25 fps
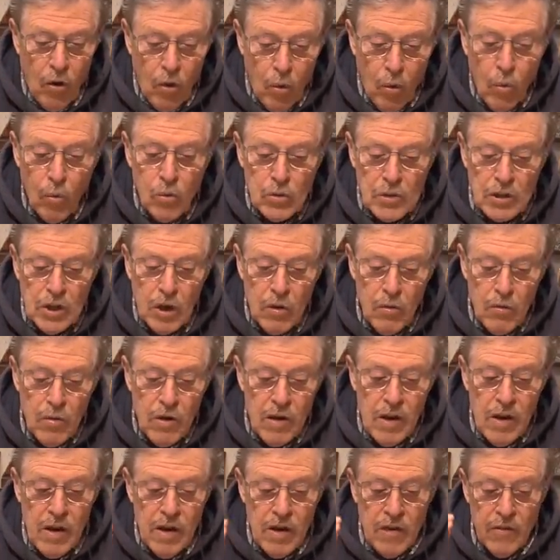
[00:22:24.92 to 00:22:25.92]
also
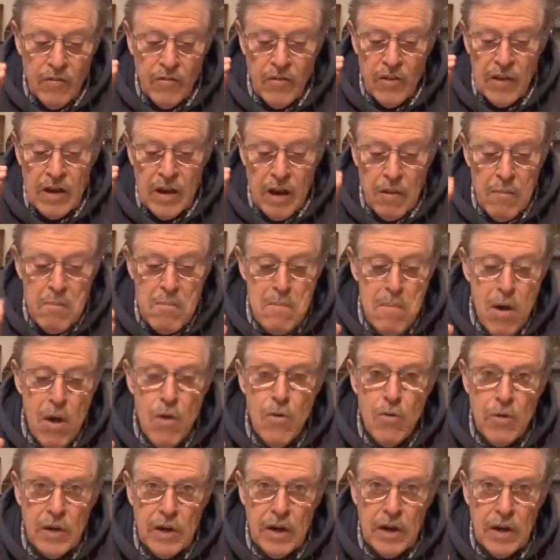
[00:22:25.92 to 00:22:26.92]
the
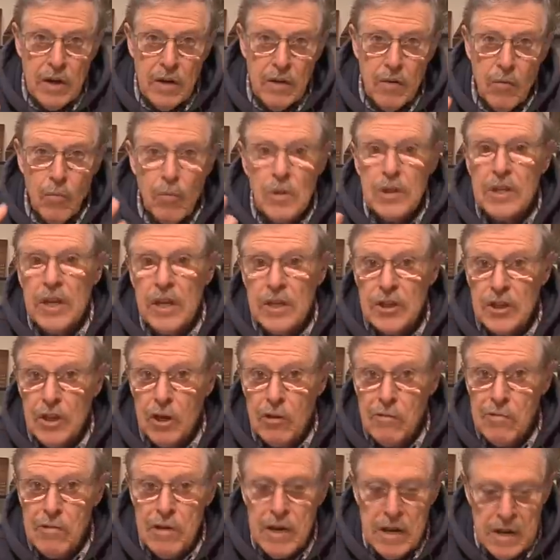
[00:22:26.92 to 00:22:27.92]
ammonia which they
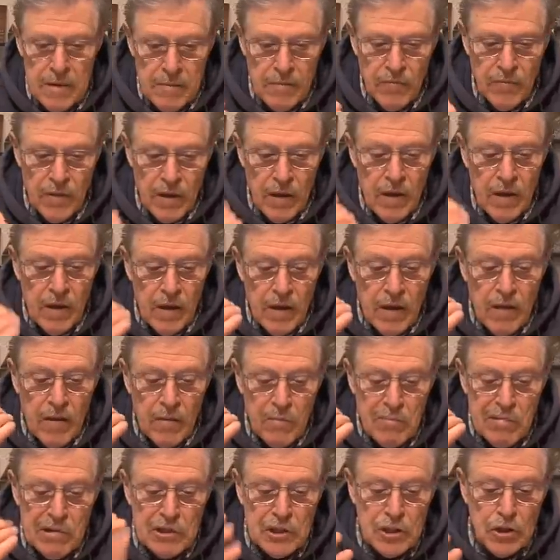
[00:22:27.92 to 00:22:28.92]
secrete
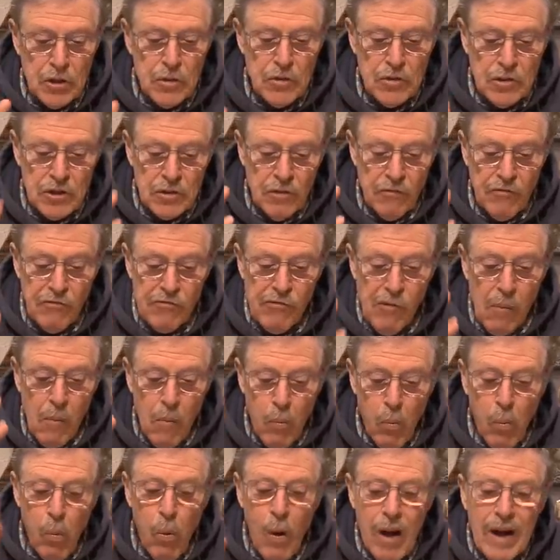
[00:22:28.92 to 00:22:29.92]
produced
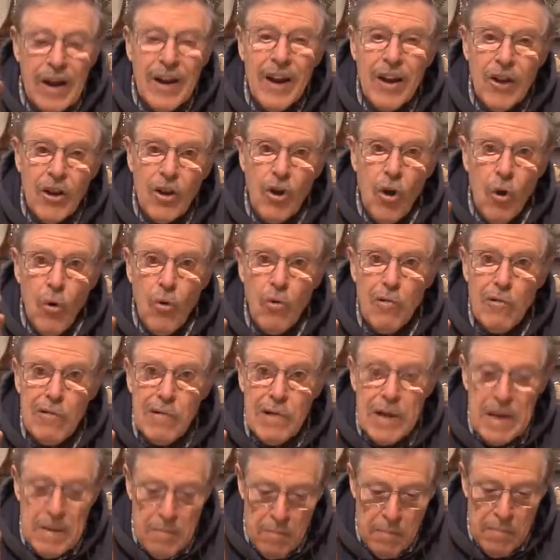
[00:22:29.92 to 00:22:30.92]
from one
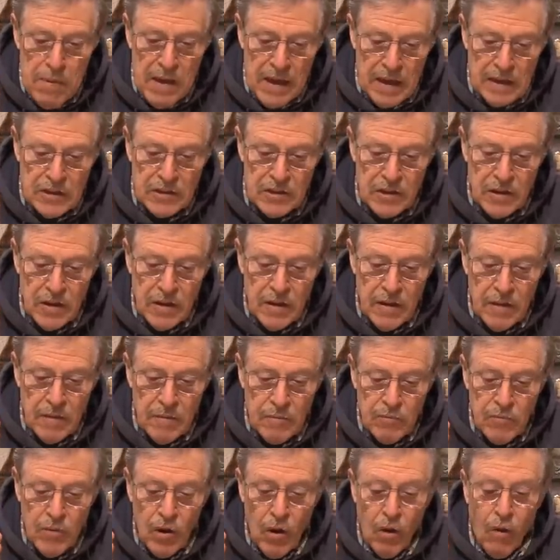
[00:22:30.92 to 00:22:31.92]
concrete pit
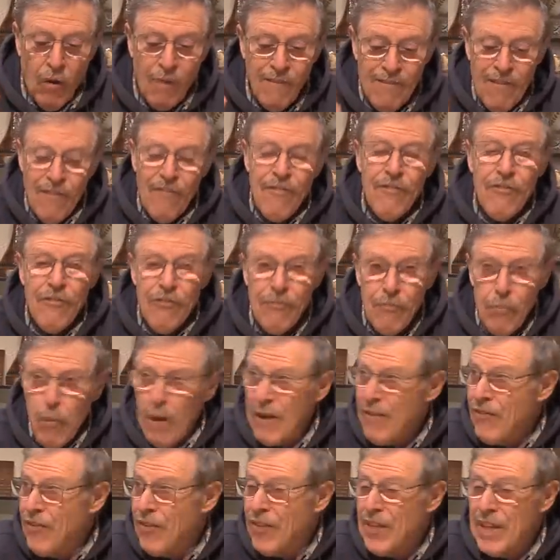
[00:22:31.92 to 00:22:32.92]
of,
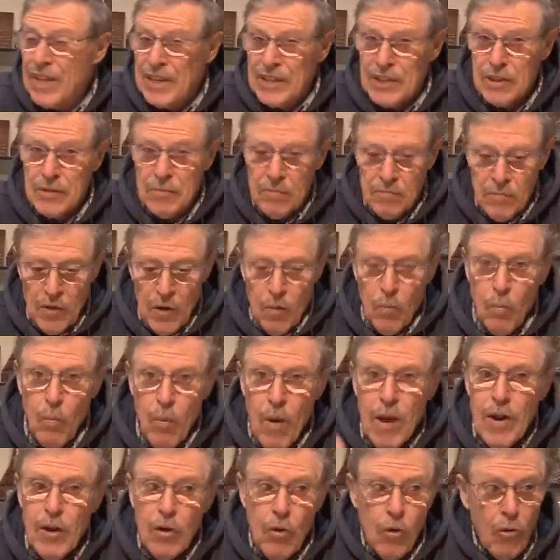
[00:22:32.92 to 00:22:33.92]
wait for this,
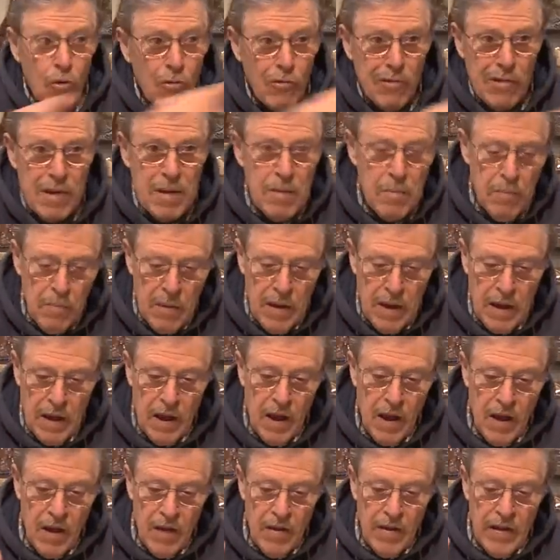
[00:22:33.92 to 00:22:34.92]
one concrete
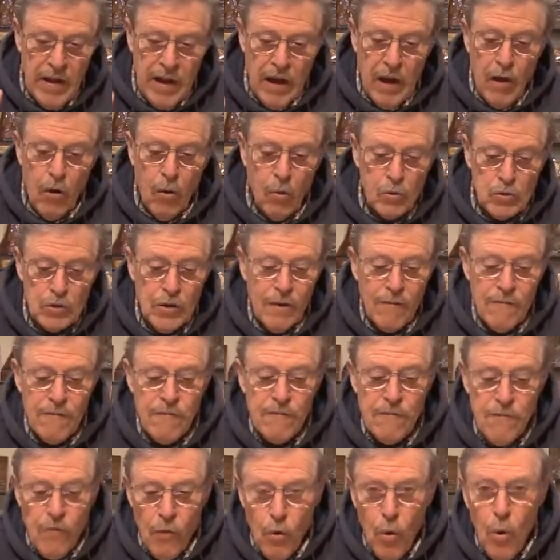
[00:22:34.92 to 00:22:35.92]
pit holds
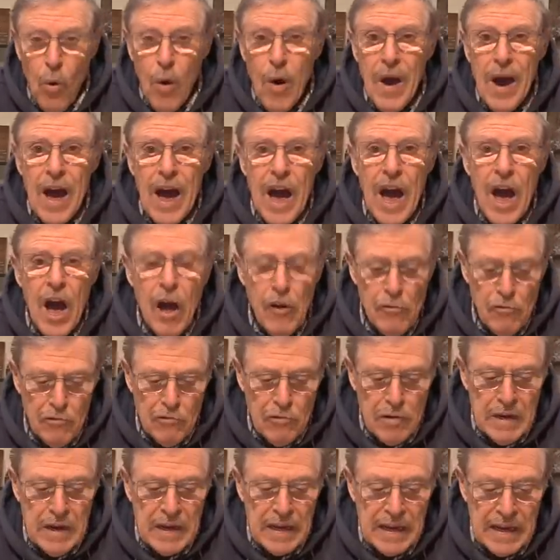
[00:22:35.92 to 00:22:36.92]

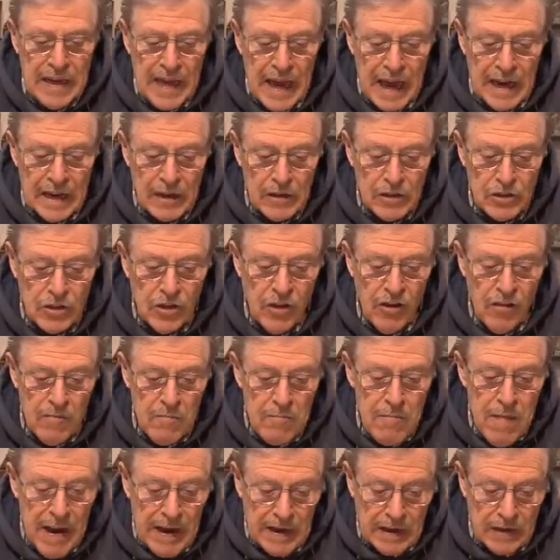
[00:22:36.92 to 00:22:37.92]
400 gallons of
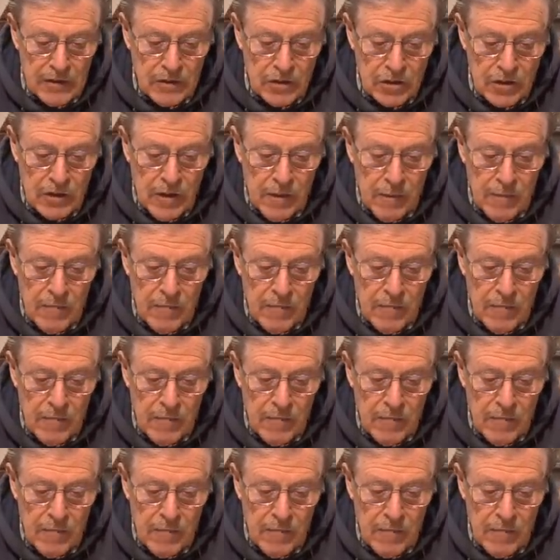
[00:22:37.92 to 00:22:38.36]
maggots